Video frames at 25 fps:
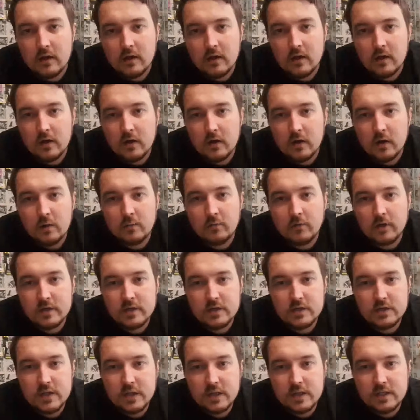Operation
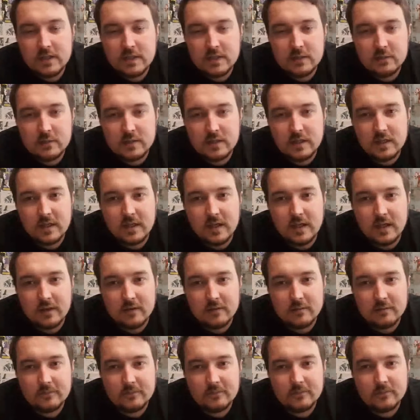Genesis was in there,
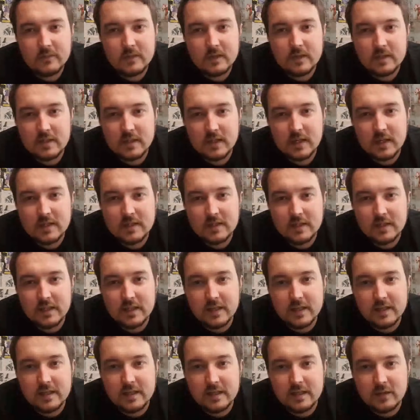so that's a
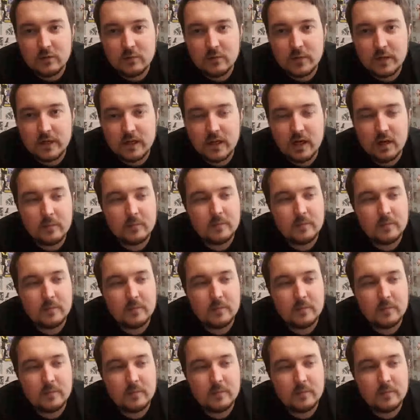decent little pickup.